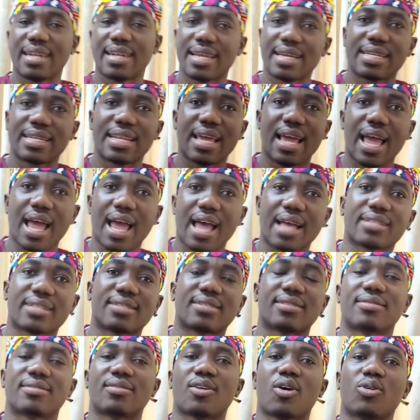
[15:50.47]
let
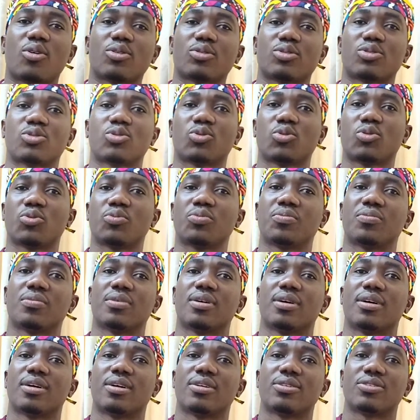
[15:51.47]
us also
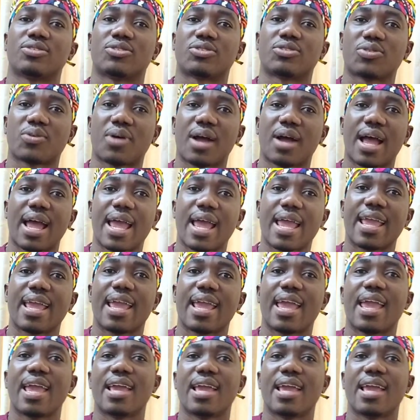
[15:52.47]
try